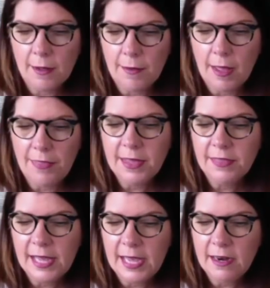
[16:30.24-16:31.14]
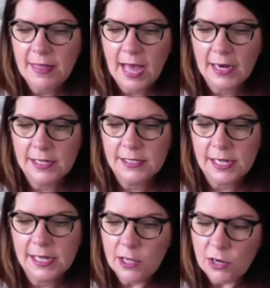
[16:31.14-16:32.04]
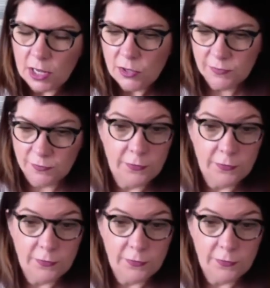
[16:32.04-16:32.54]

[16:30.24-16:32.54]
I think the key to that is you